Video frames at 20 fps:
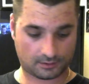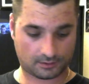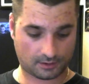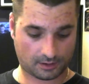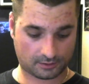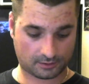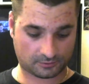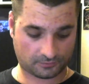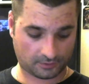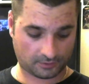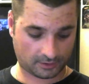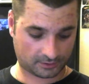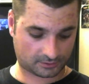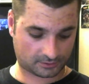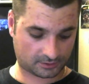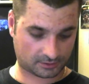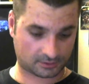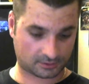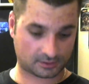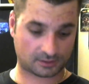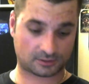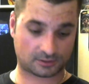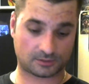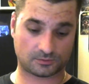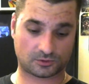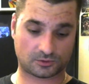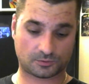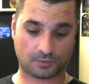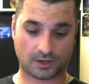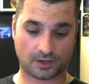As far as the system
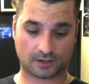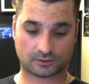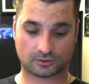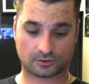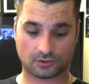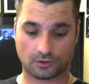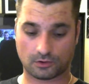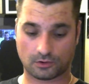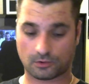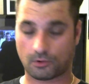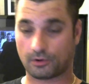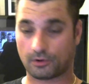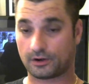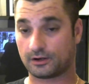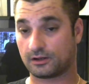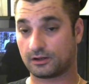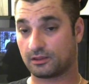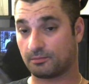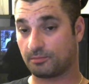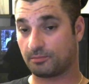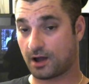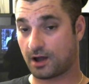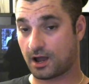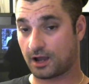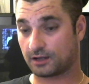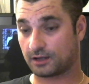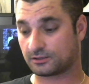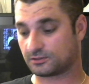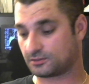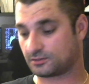specs go, according to the
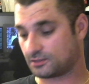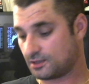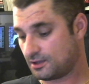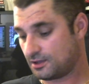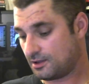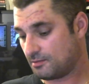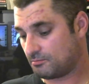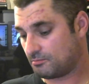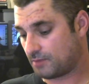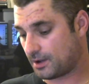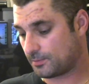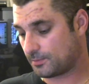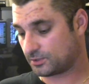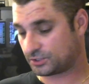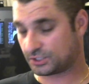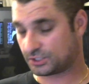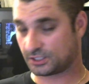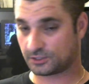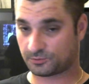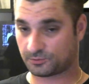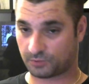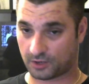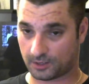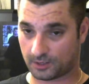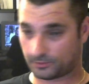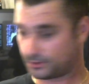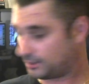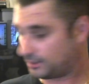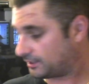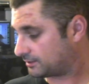box, my machine's
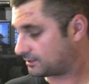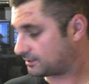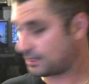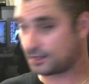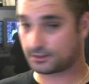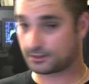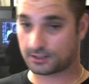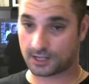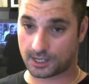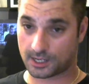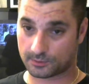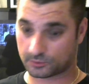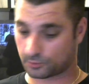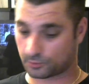probably like 10 times